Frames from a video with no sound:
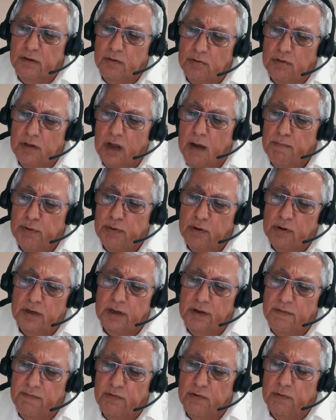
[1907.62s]
you dump all the
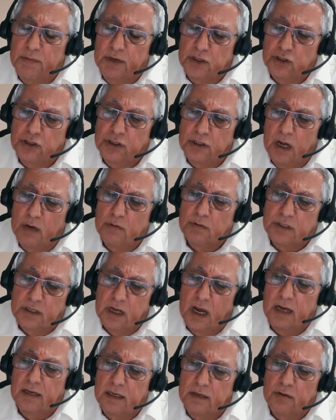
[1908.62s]
information
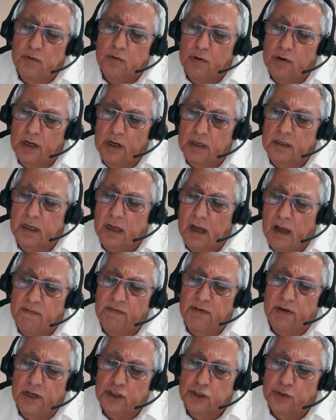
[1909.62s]
outside and you collect the
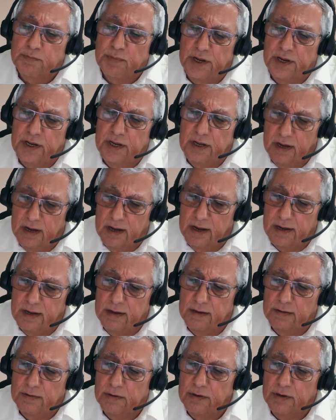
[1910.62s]
coverage by AI,
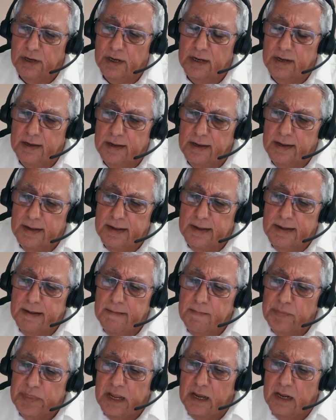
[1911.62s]
okay?
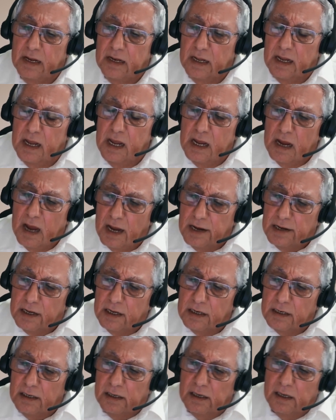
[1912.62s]
And the AI
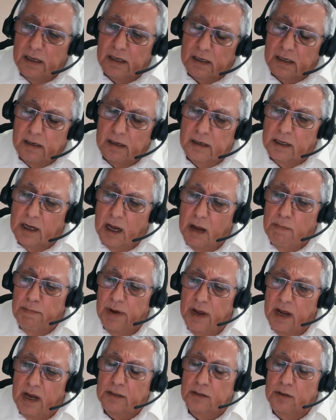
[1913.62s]
can come
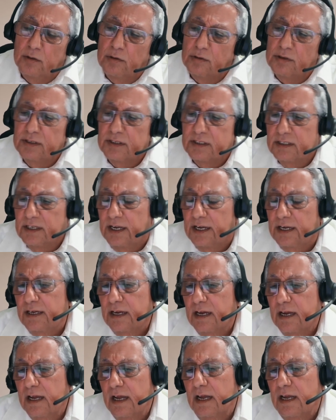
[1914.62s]
back to you and say,
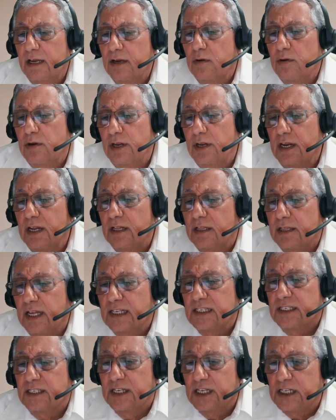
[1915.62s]
you didn't
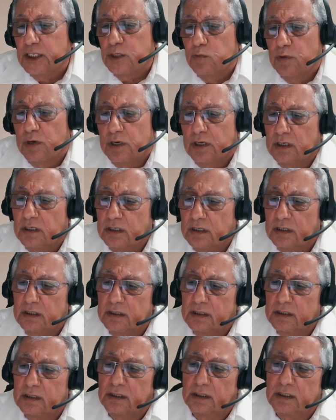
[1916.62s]
test this one,
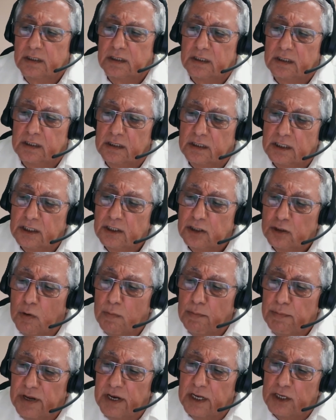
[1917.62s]
this
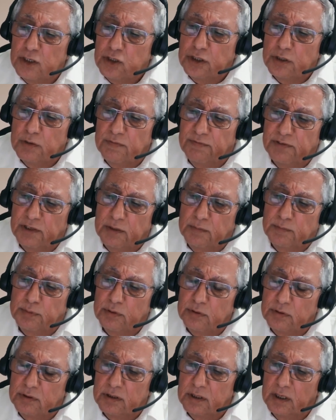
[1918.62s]
combination of
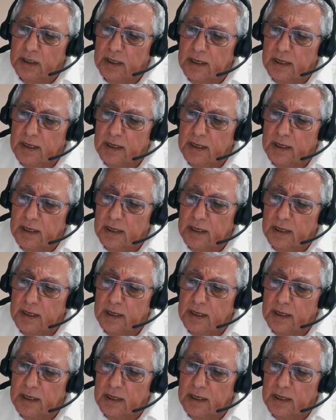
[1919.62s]
inputs,